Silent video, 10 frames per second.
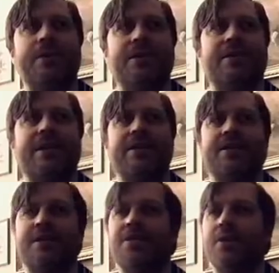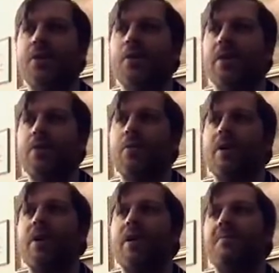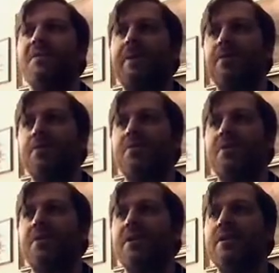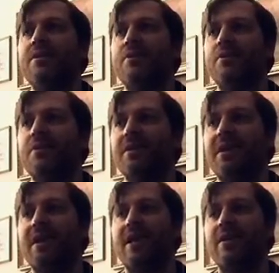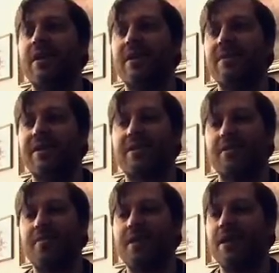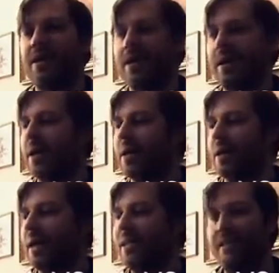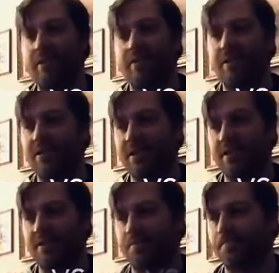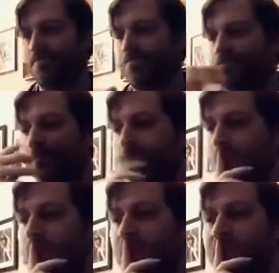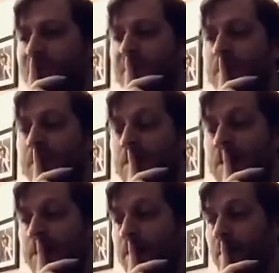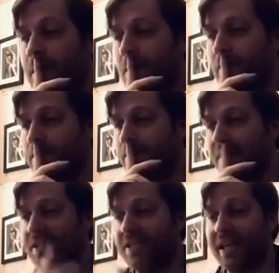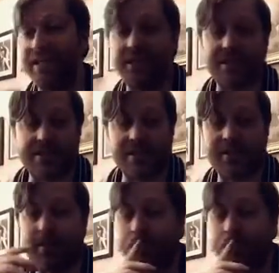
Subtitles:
San Jacinto with what Sam Houston did to Santa Anna and the Mexican army in 1836. So, but this is 1863.